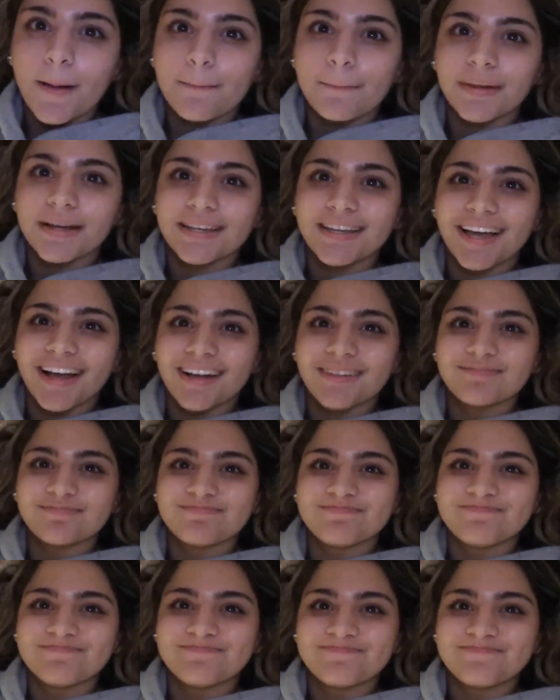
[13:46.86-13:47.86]
But yeah.
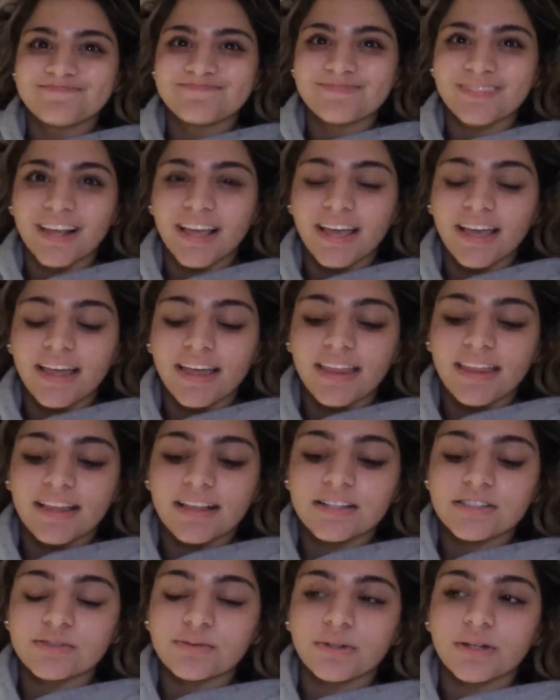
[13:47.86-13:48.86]

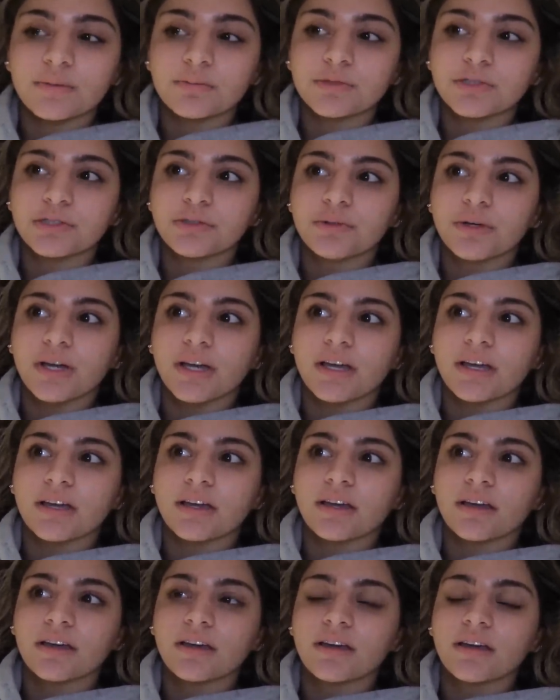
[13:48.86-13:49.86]
That's what I'm
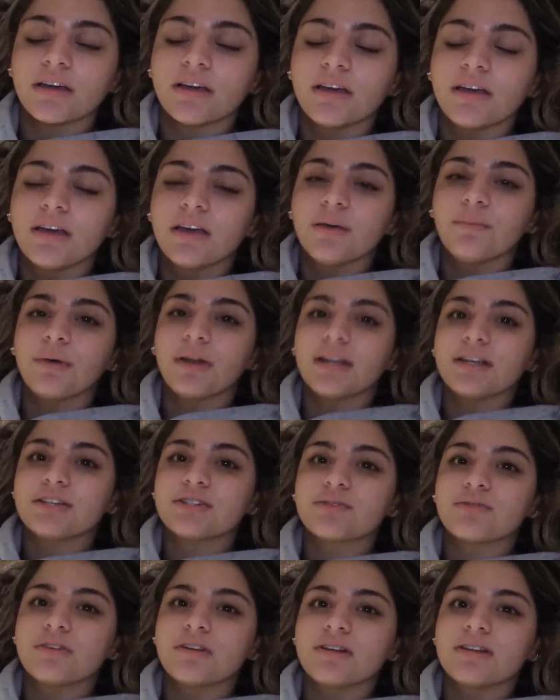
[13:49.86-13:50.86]
doing, but I
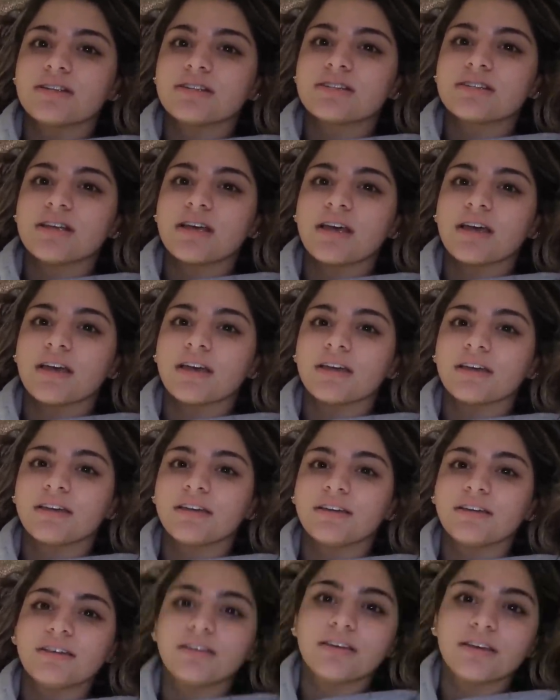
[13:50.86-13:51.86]
just wanted to say
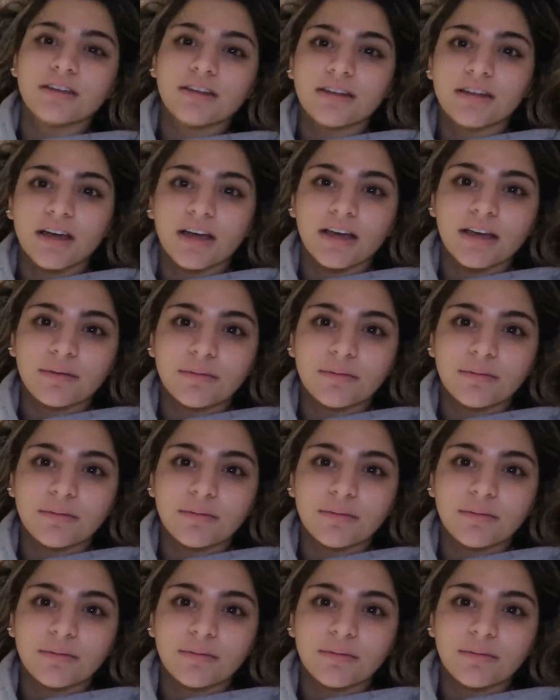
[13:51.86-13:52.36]
good night.